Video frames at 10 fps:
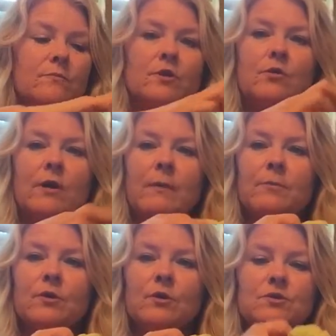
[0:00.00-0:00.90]

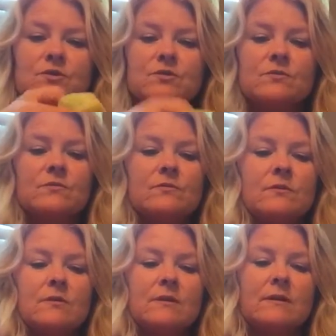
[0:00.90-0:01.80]
cucumbers,
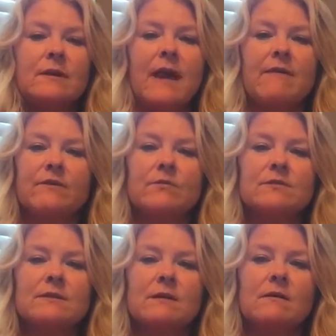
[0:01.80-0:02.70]
have
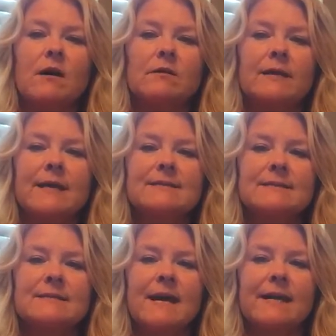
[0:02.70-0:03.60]
those all nice
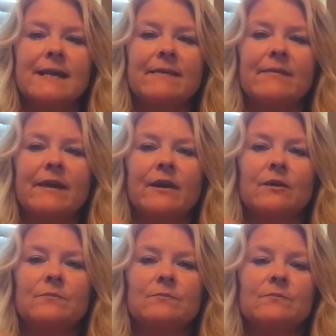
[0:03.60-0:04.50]
and tidy in
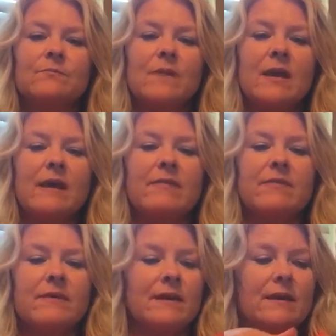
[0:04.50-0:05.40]
there. And
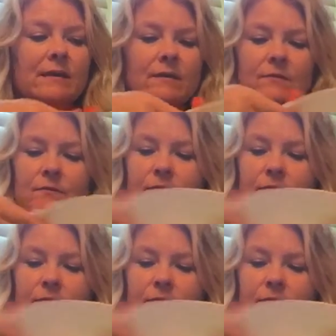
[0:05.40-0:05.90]
then